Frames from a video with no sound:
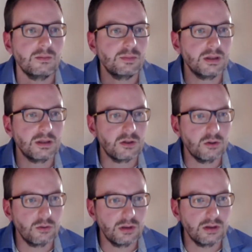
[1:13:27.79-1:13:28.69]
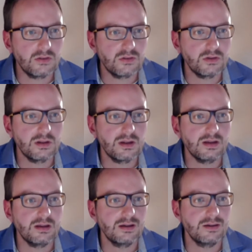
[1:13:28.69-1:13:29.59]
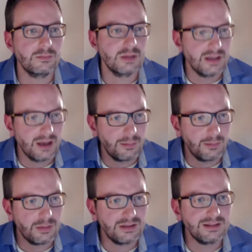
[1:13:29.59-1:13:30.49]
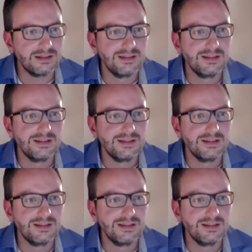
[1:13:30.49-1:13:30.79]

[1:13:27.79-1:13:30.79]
being curious, being humble,